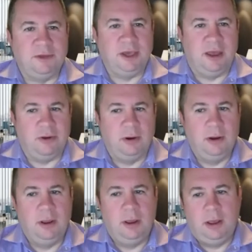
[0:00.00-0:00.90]
together,
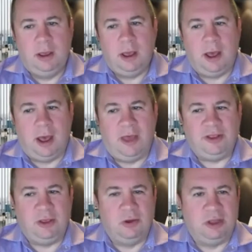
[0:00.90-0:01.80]
I
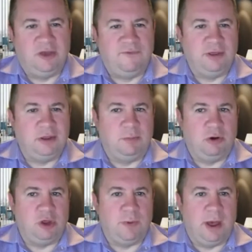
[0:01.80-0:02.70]
think the only difference is the
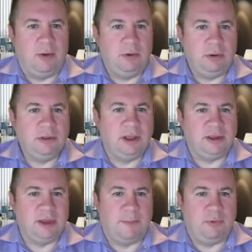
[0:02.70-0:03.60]
British pound that
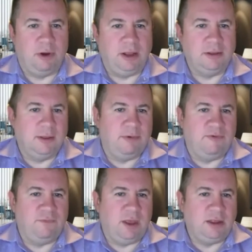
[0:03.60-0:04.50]
separate
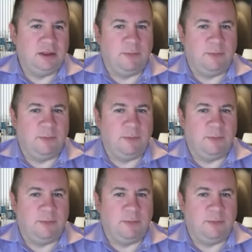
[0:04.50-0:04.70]
hitting the